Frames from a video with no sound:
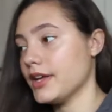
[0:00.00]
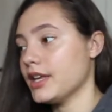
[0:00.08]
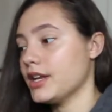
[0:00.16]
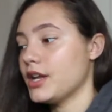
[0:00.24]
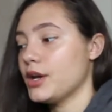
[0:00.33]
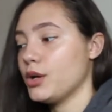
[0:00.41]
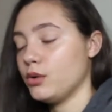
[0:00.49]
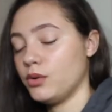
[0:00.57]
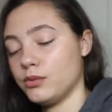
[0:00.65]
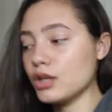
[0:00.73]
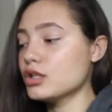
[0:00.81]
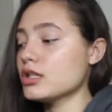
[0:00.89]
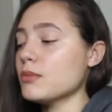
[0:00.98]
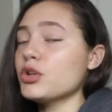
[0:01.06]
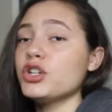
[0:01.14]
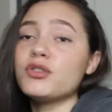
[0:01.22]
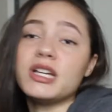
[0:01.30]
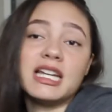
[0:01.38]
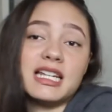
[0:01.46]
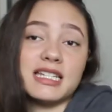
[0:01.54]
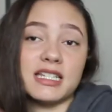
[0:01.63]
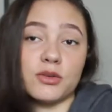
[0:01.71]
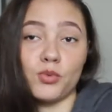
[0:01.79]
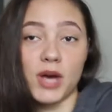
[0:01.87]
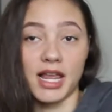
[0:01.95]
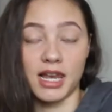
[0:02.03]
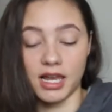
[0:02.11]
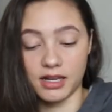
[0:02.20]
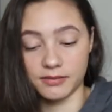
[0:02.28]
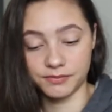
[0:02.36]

you know? Someone who can listen well.